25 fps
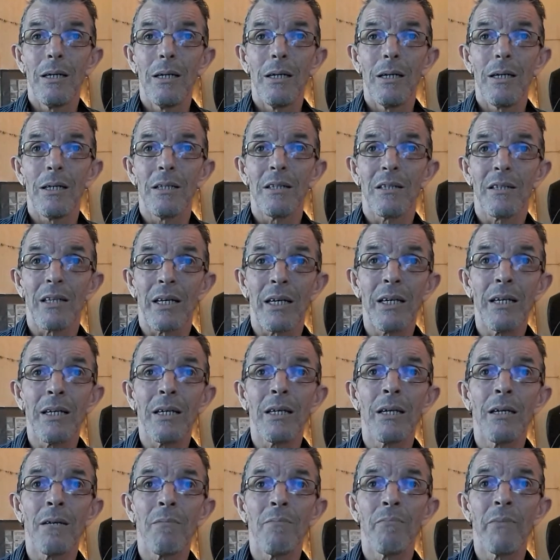And
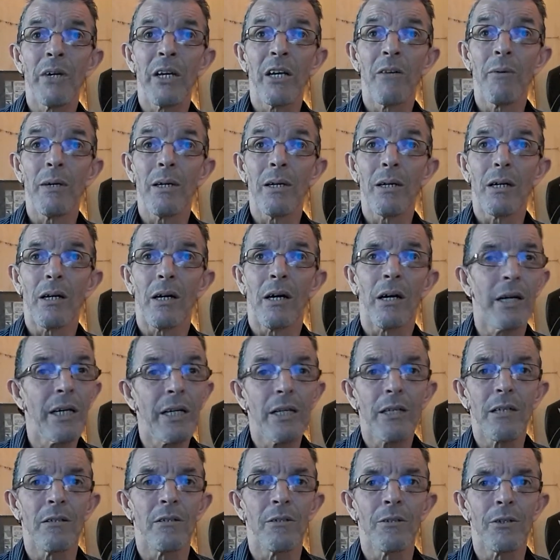thinking maybe I
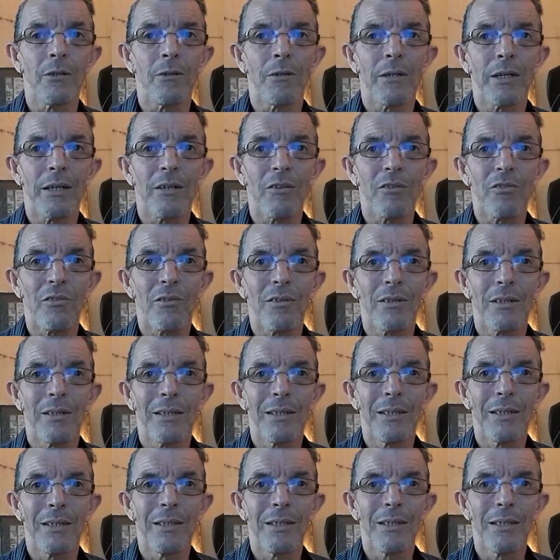can do this
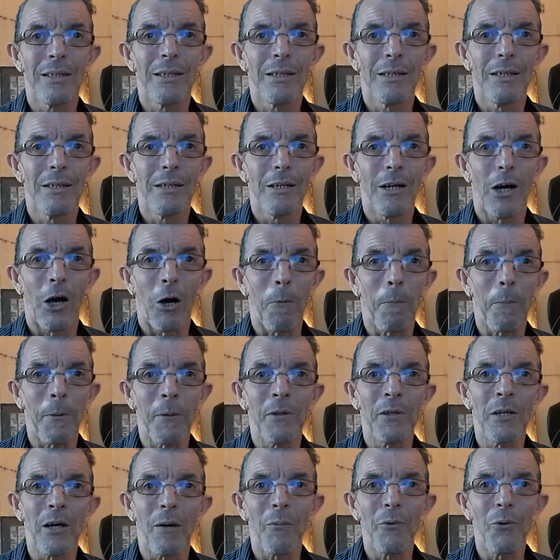
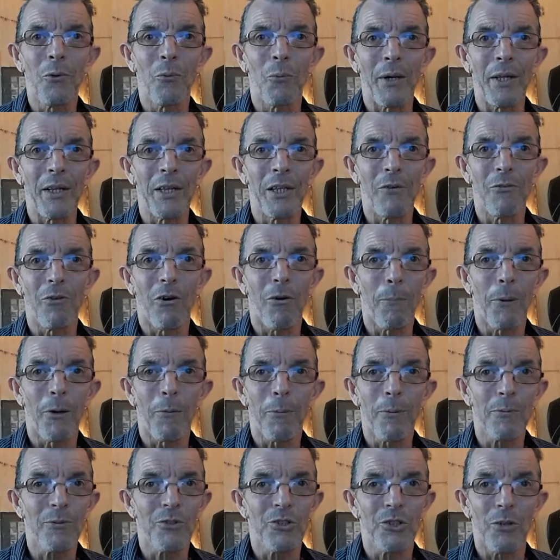opened up the window
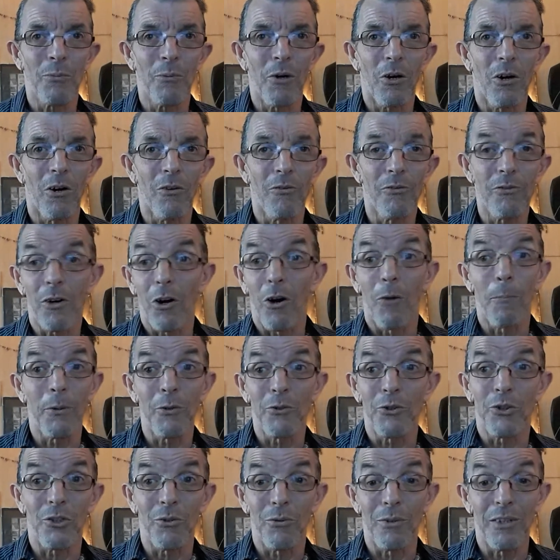of
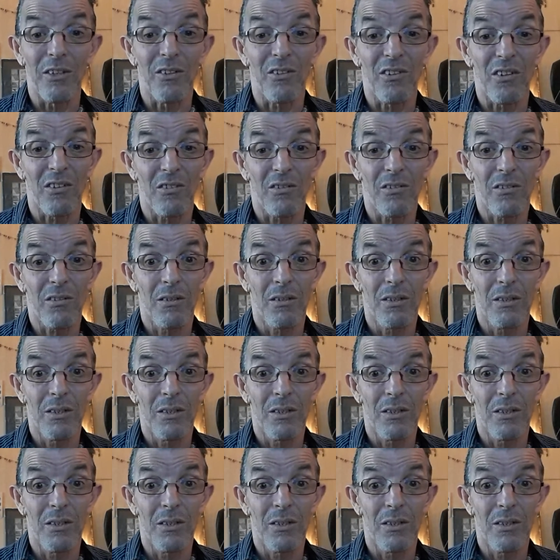opportunities.